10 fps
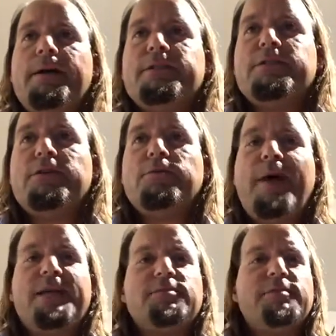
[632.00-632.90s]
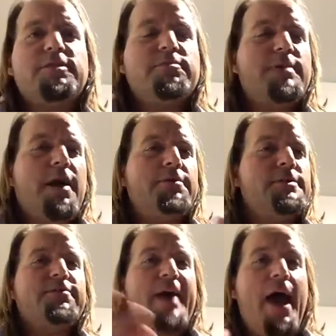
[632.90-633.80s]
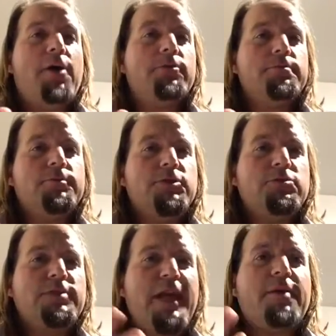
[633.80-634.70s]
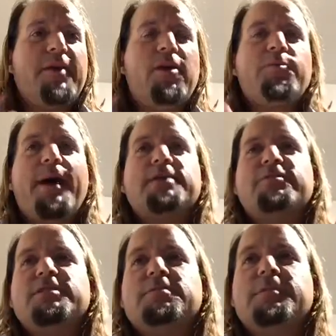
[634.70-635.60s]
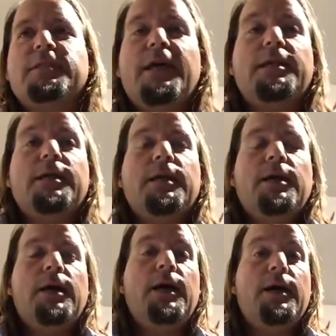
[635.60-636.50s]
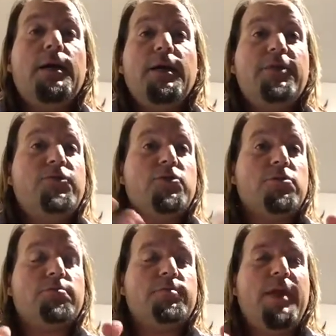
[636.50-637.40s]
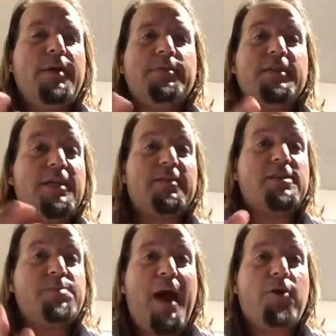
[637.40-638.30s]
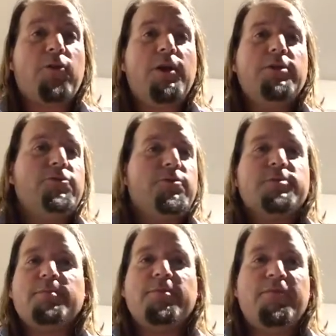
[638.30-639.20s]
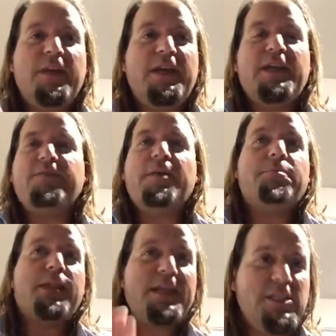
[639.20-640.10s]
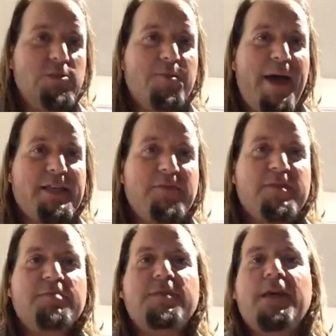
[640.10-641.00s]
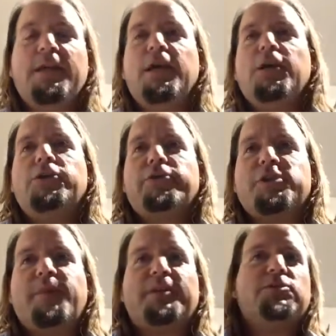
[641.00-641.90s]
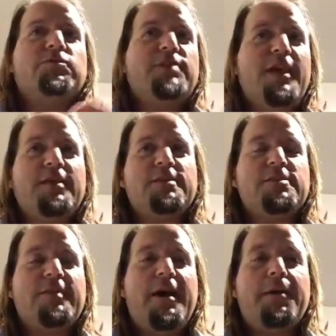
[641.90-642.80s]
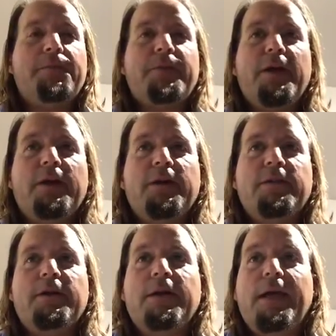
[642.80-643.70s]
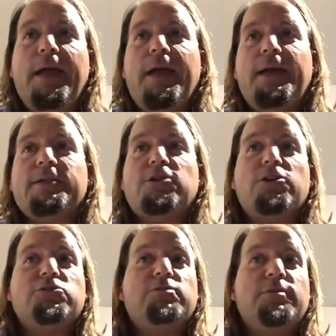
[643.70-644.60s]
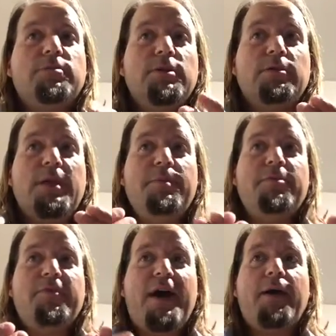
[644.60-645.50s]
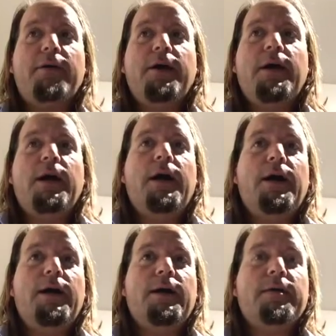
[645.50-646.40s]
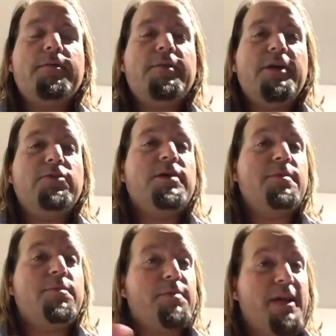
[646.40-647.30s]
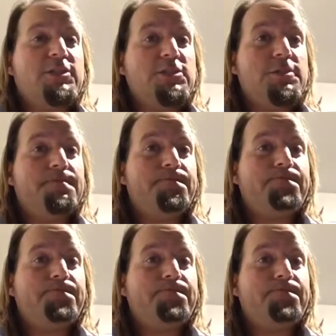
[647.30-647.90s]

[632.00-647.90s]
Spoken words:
So pacifism now is a vow. So you take a vow of pacifism, and then if you're able to get this power on you from some divinity, if they bless you with pacifism, then you're expected to have taken this vow. And as long as you keep the vow, then you keep the protections.